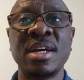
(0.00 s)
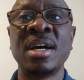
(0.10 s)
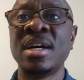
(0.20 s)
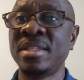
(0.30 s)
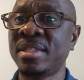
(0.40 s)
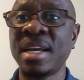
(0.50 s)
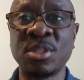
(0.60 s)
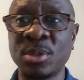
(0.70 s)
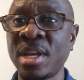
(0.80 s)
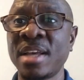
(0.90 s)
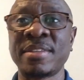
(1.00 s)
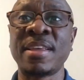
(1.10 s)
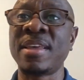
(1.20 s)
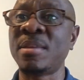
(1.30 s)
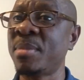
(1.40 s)
Uh, the title tags
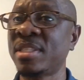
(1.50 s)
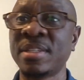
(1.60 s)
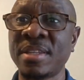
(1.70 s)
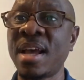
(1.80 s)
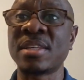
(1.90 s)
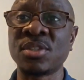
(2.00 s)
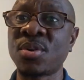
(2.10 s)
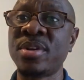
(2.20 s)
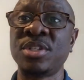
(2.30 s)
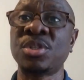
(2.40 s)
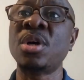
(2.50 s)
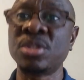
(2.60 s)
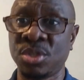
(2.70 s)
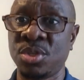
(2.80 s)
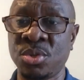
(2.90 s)
there, the meta tag is already
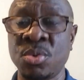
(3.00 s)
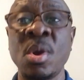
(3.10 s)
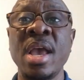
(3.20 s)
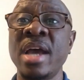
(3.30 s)
shown to you,